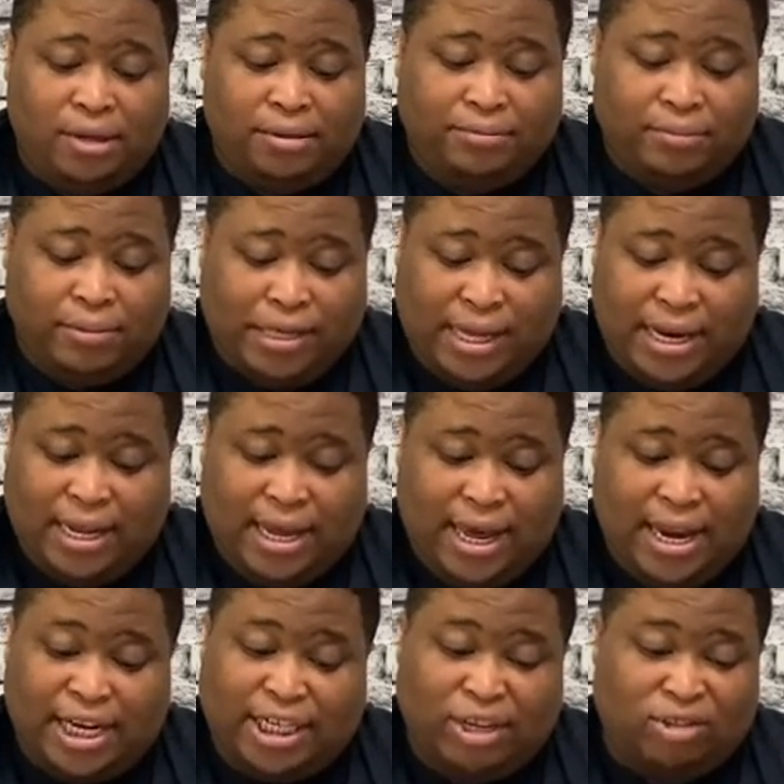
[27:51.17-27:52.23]
But then
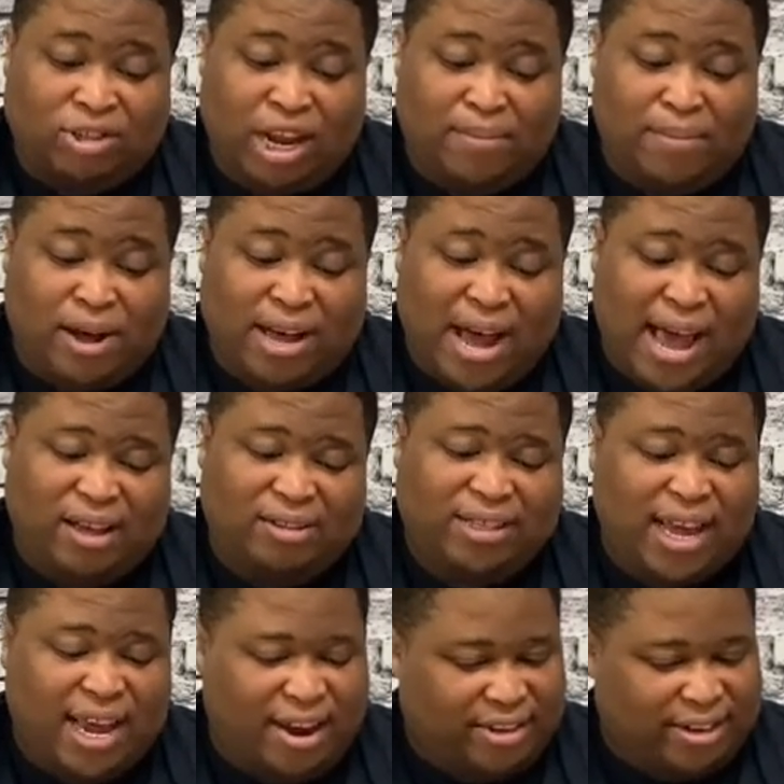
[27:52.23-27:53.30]
again, it shows a lot about Kyle's
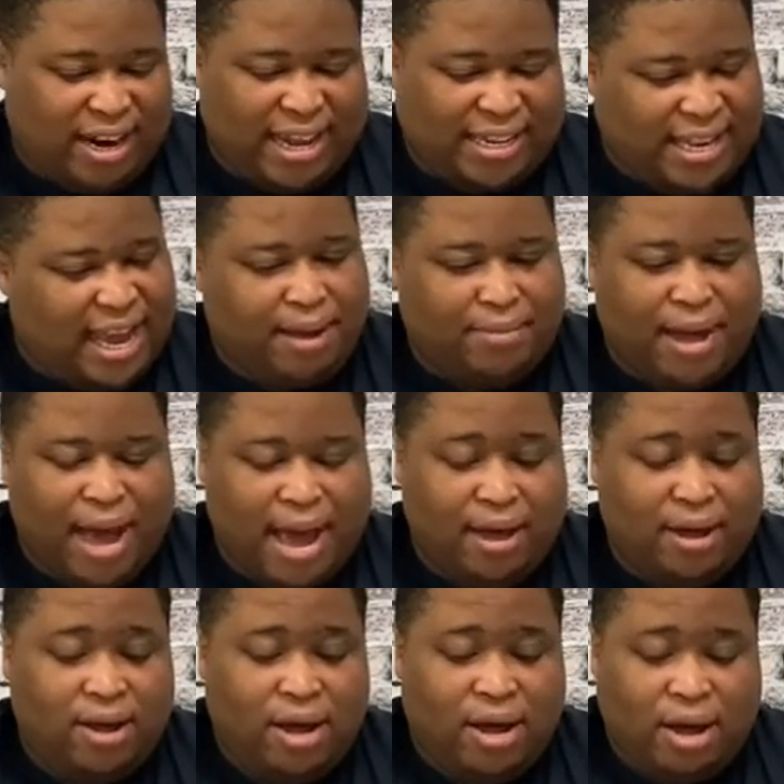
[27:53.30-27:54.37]
character. Like, damn,
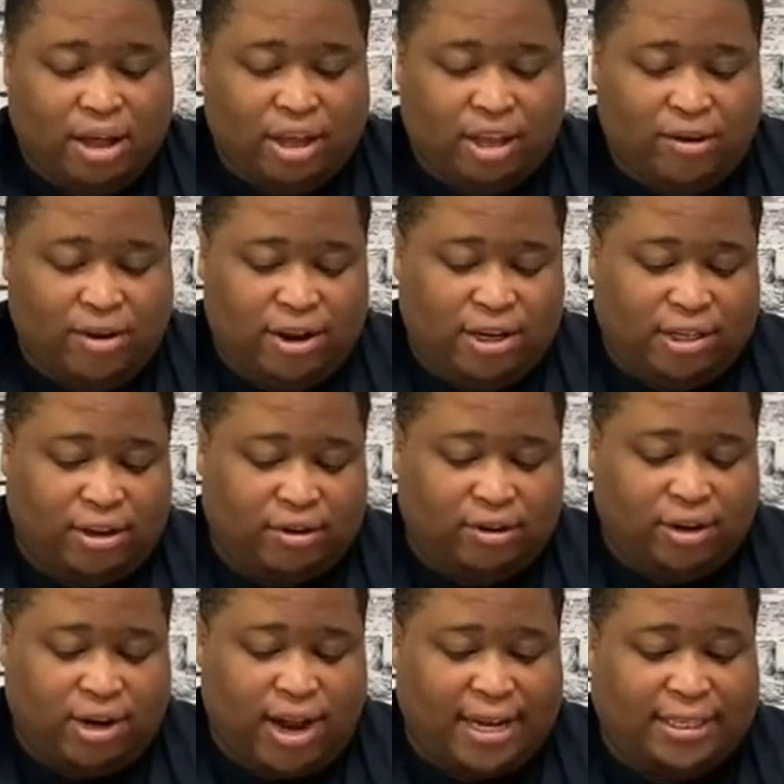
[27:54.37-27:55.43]
Kyle, you're
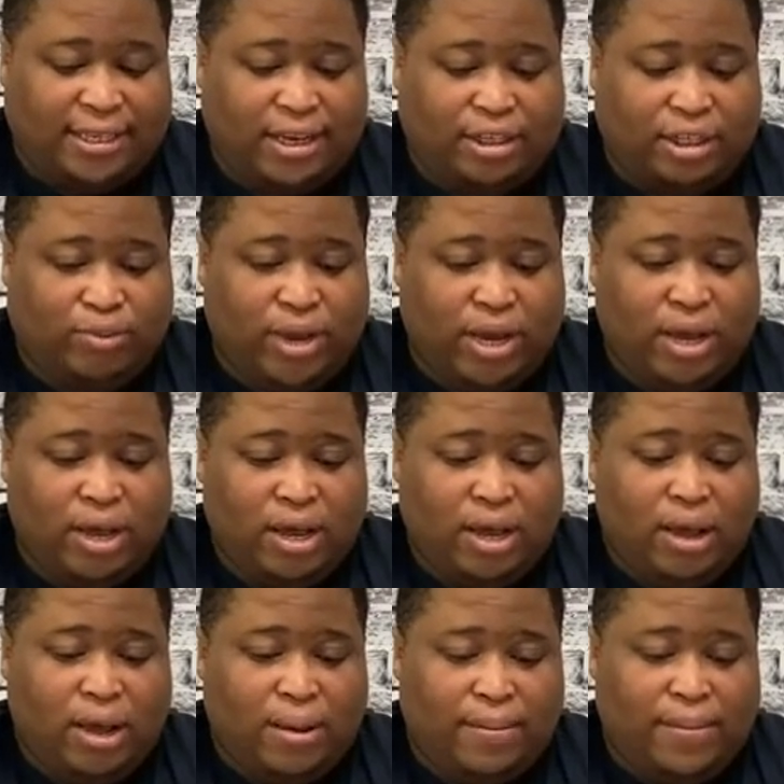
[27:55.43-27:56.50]
nice and you're sweet,
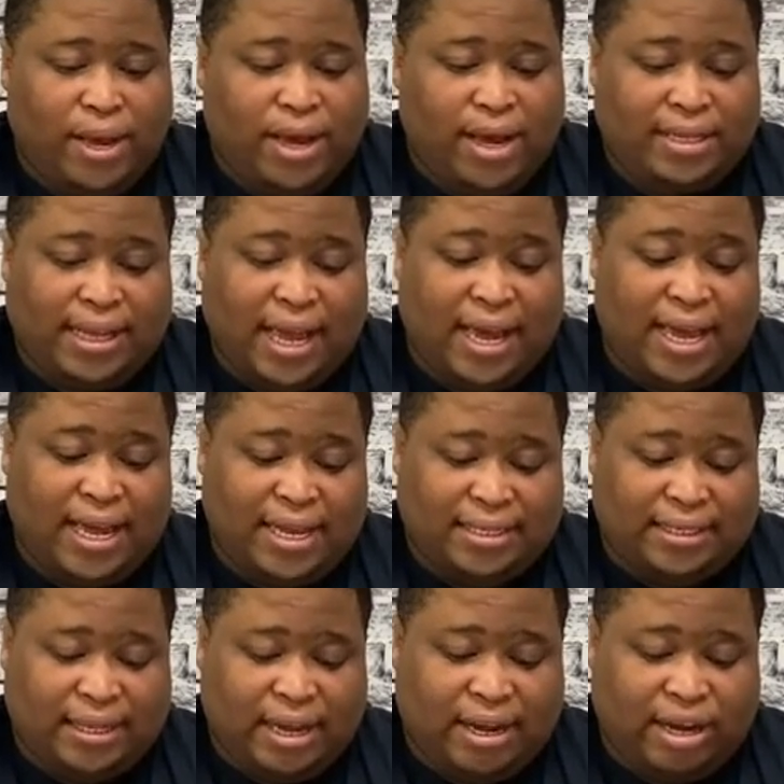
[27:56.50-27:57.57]
because that
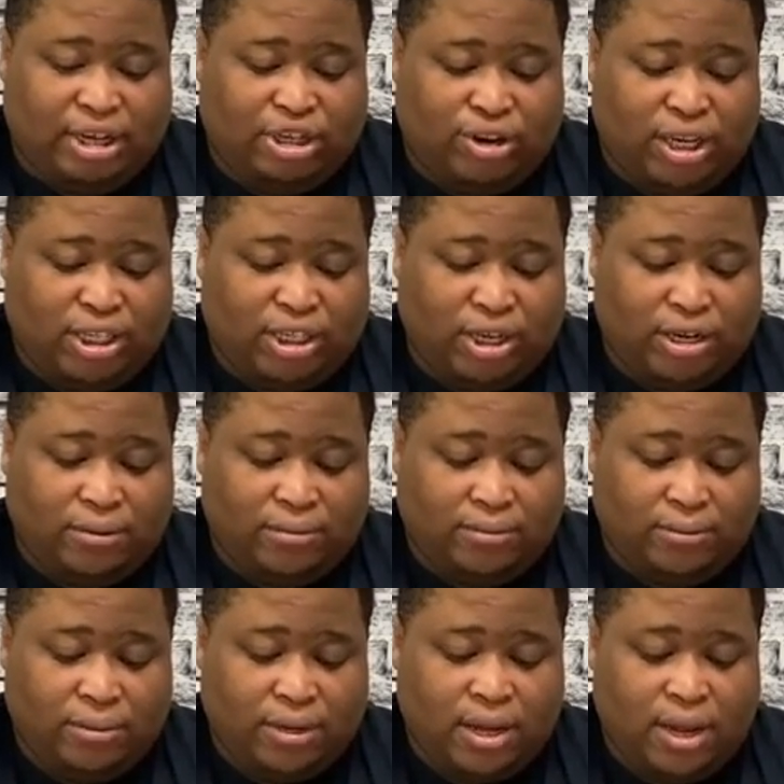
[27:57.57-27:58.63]
is a good gesture.
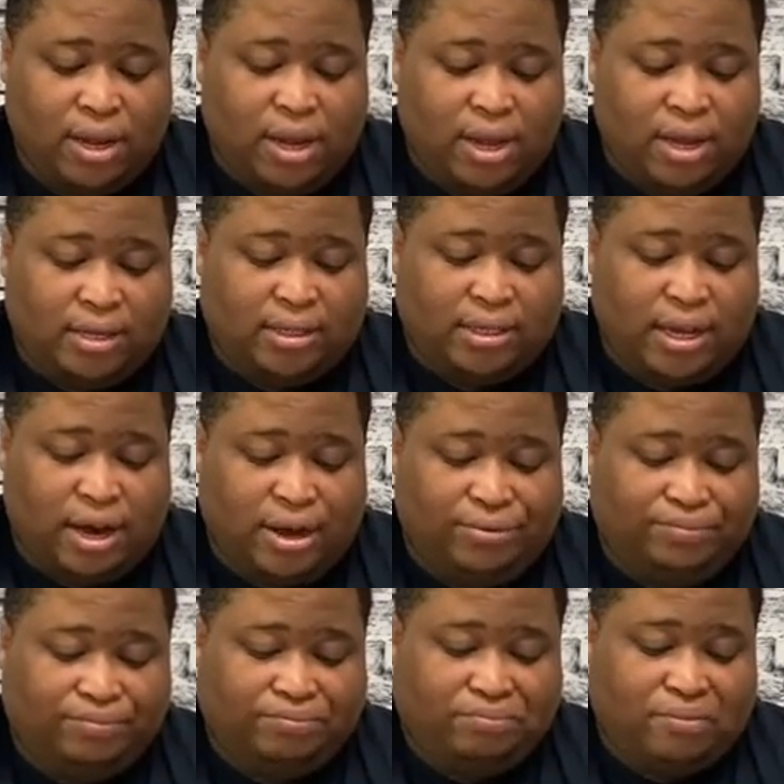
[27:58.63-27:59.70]
So,
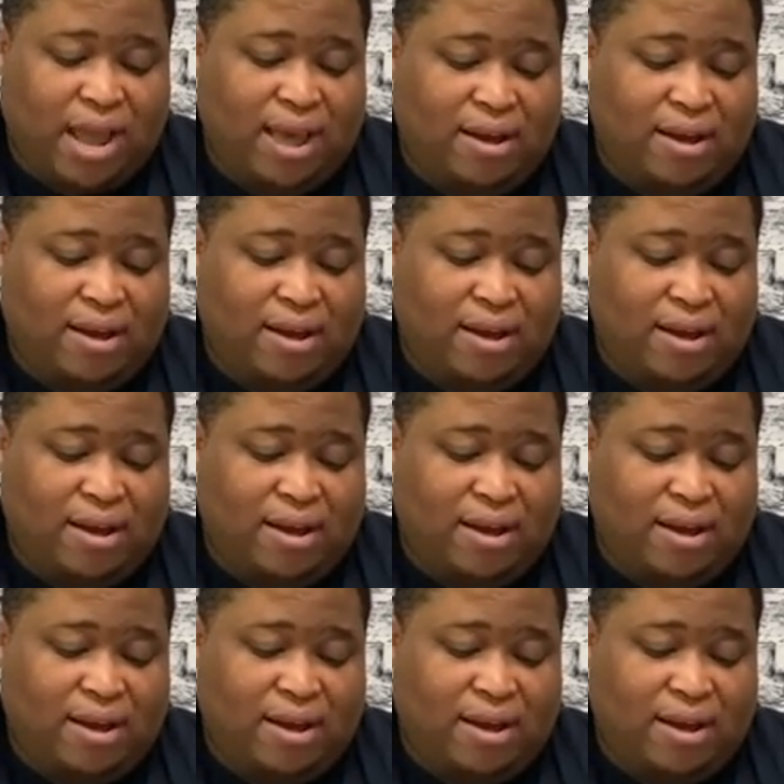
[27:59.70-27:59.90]
I